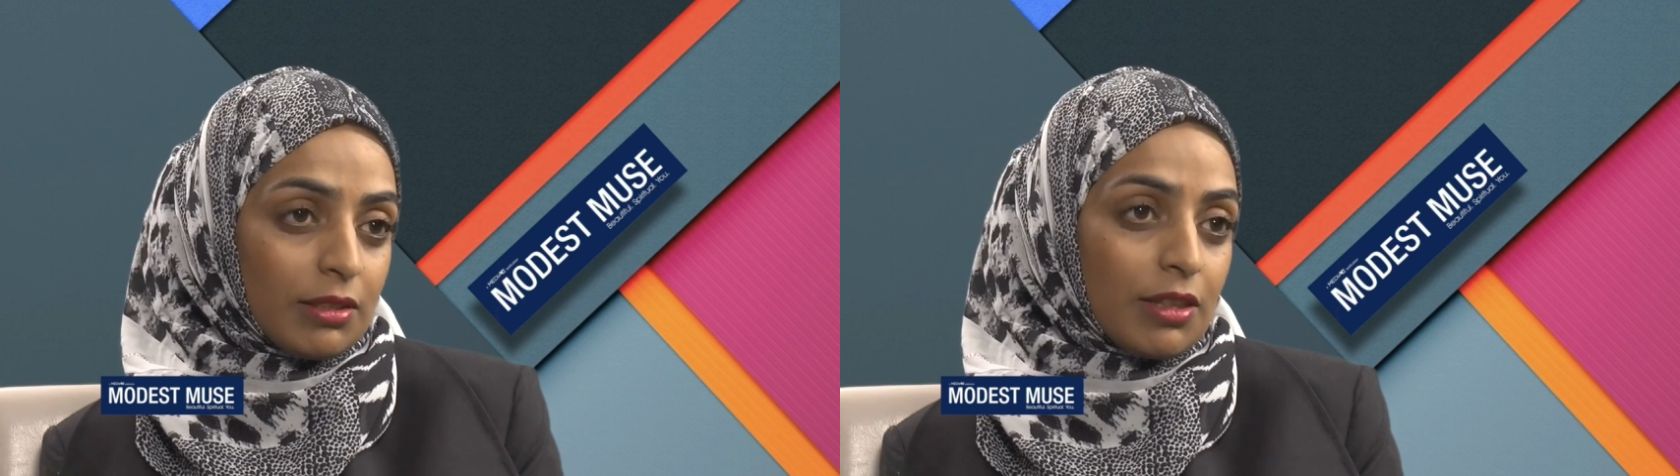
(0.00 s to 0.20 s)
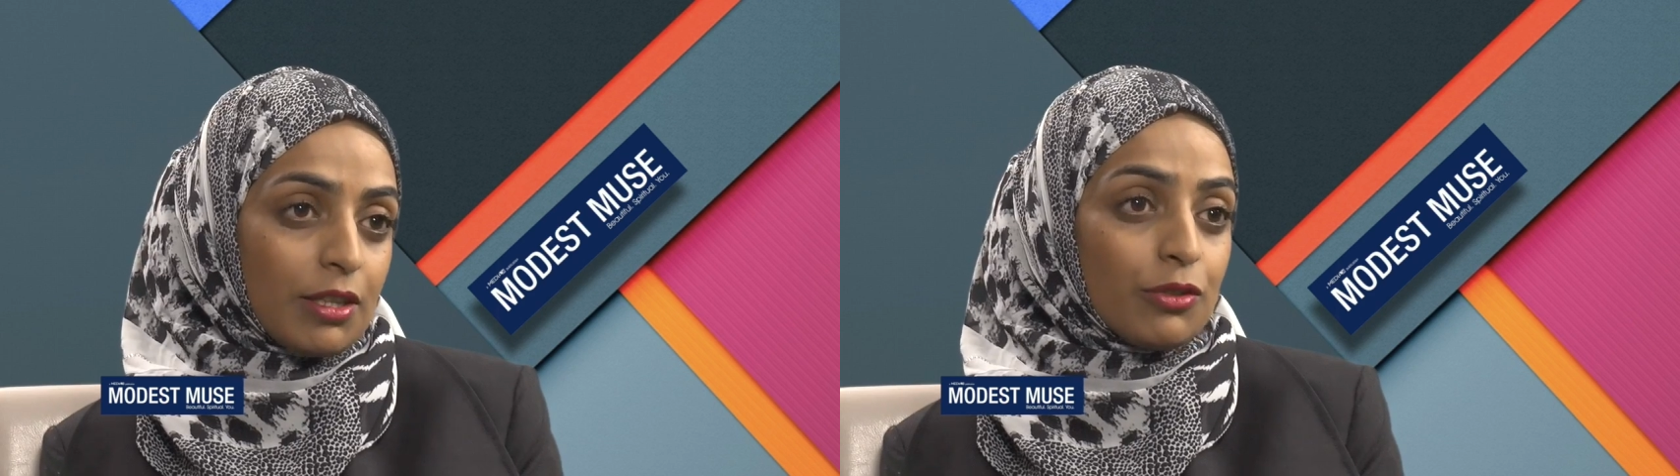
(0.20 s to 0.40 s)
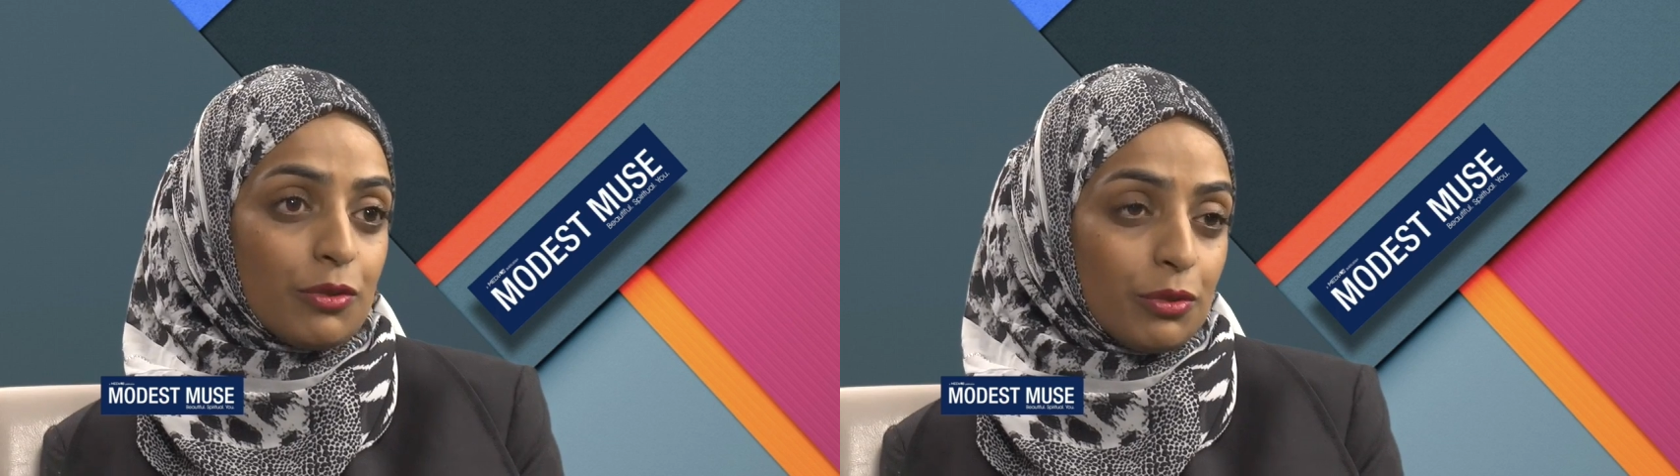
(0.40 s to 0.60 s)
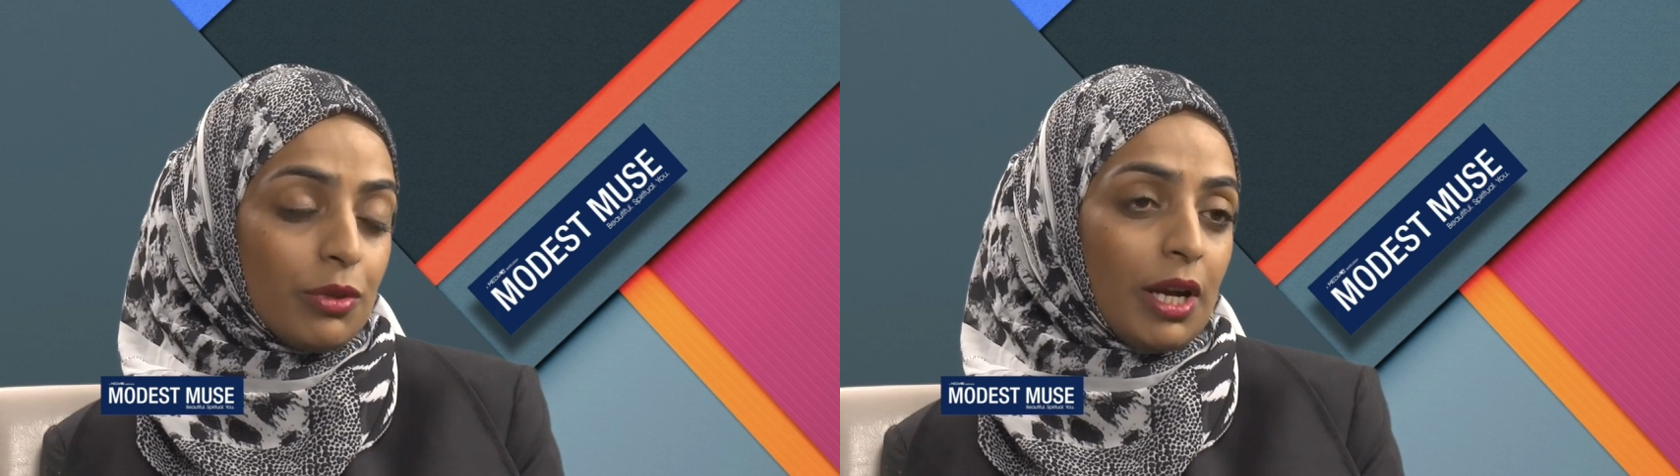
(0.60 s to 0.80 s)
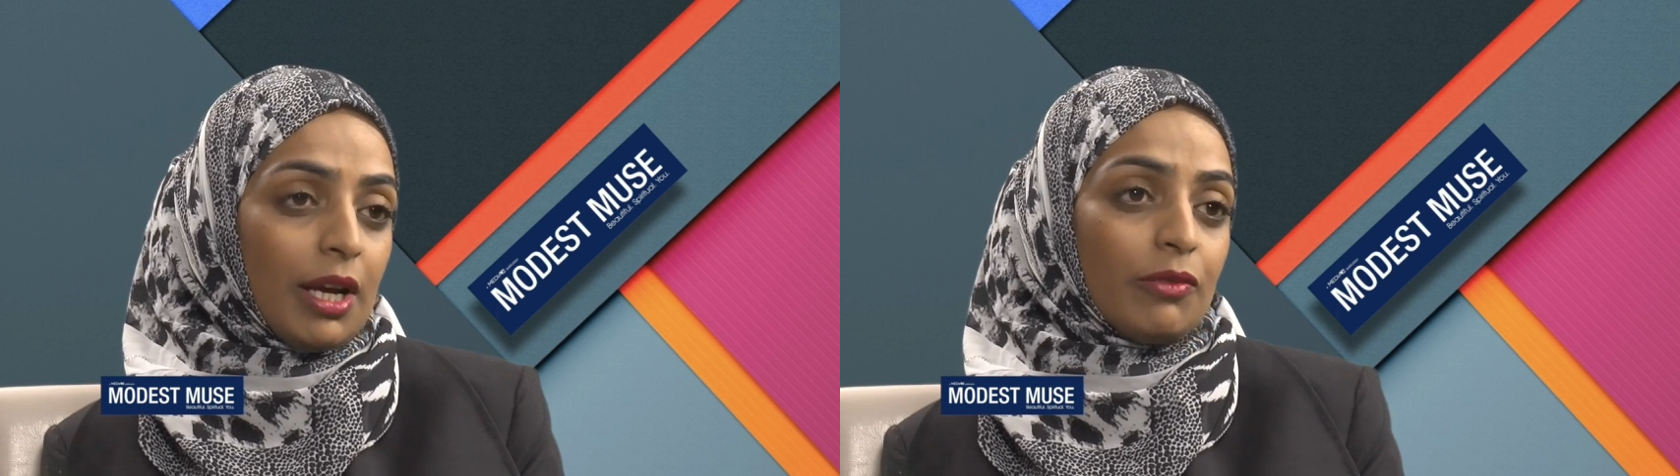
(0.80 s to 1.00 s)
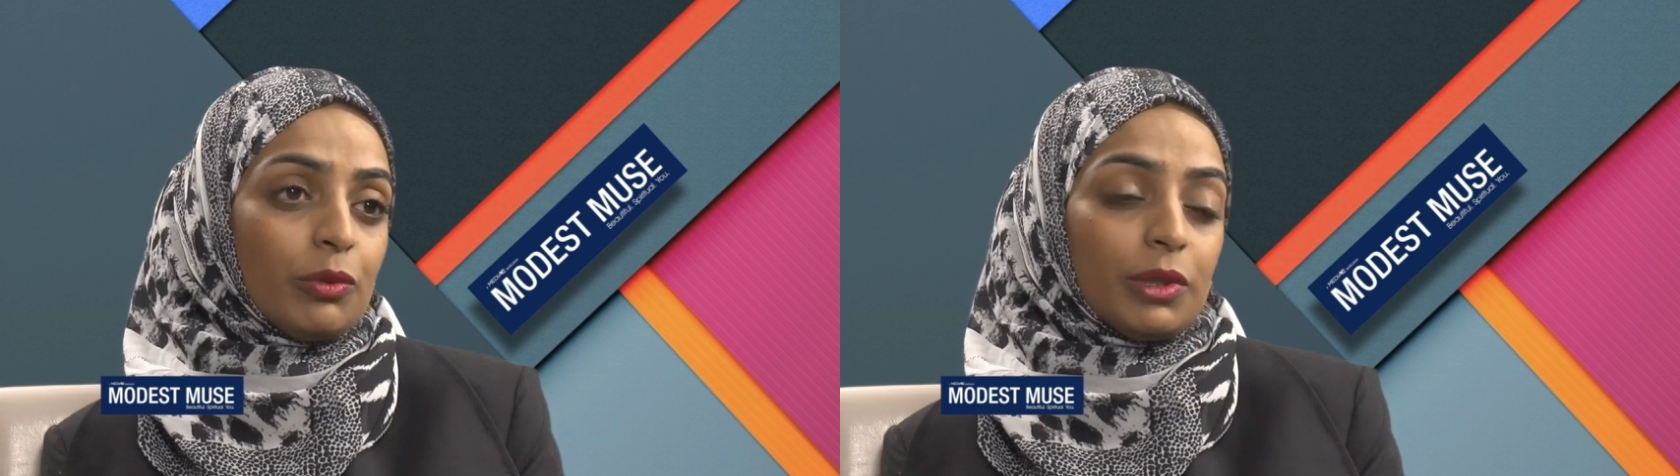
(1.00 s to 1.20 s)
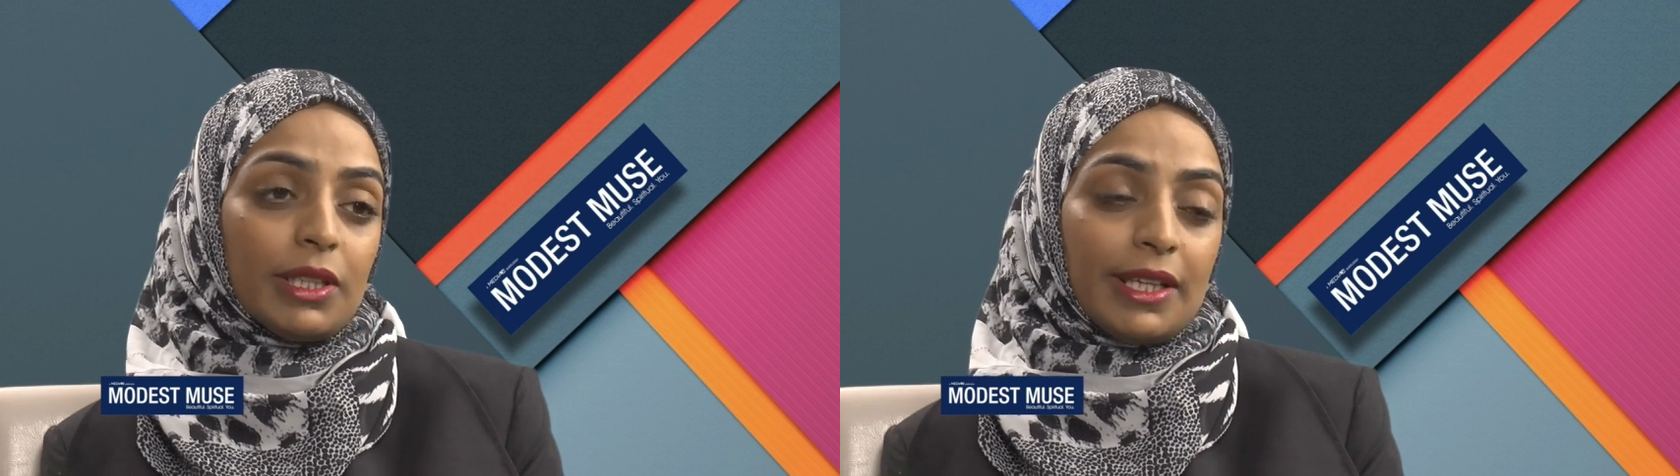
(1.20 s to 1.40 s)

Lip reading: they do have a will,